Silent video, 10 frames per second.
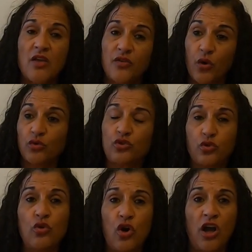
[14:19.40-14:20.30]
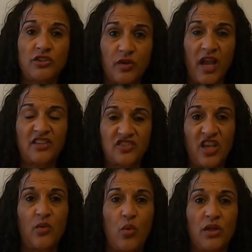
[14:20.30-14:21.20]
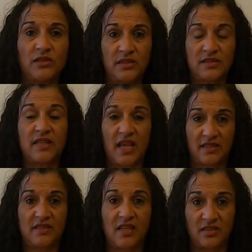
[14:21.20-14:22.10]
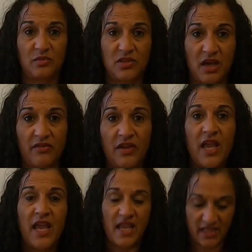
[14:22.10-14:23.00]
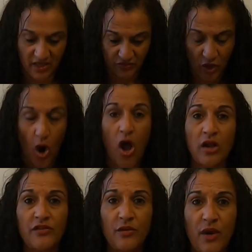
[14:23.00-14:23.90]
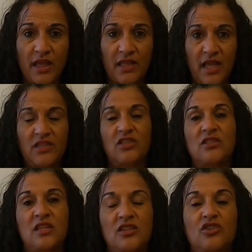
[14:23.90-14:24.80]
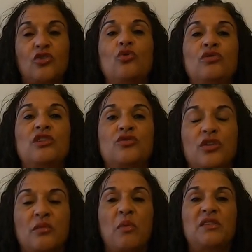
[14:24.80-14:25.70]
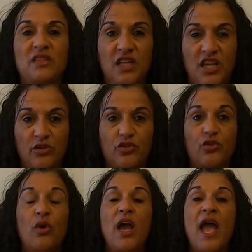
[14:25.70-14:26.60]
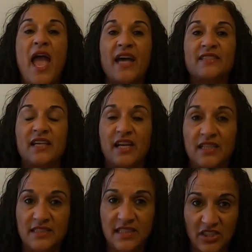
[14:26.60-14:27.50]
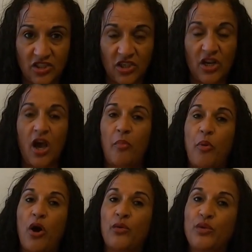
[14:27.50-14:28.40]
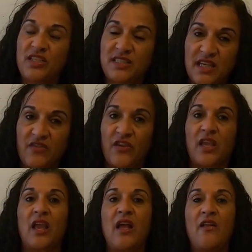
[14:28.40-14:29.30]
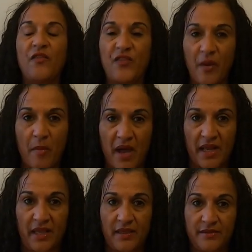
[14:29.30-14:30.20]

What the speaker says: Those two contracts say some stuff. It gives all of the regulations that the school district must adhere to as a condition upon receiving the money.